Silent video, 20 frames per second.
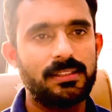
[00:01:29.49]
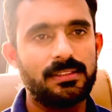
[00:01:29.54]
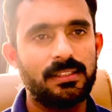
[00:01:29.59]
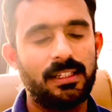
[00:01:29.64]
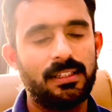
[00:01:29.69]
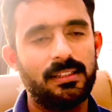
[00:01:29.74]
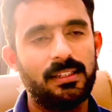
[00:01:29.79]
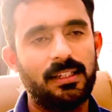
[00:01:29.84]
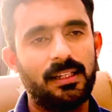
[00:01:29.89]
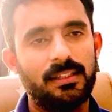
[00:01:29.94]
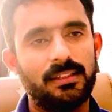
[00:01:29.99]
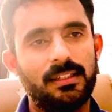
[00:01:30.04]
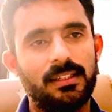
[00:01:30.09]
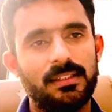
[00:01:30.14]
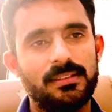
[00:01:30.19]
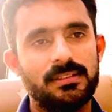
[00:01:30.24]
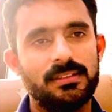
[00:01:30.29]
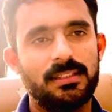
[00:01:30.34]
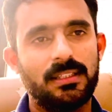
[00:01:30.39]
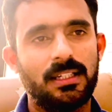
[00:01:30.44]
and the other
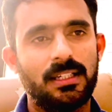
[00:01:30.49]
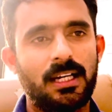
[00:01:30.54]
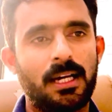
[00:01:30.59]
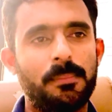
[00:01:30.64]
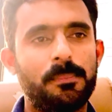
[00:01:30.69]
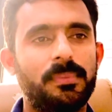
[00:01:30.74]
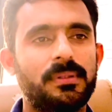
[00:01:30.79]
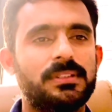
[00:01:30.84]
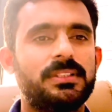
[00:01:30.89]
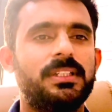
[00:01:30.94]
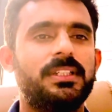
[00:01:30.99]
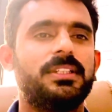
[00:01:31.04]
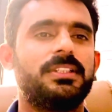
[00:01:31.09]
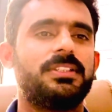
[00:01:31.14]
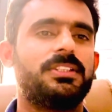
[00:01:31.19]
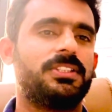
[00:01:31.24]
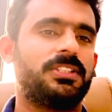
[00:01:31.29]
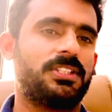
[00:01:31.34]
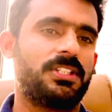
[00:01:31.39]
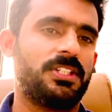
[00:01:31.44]
is compulsory
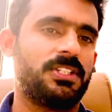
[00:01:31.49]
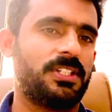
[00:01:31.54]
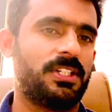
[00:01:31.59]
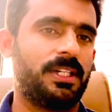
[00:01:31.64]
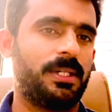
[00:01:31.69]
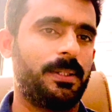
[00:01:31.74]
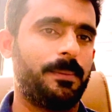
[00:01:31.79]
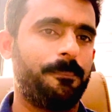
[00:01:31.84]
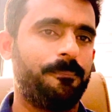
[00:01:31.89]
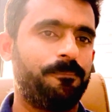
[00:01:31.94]
registration.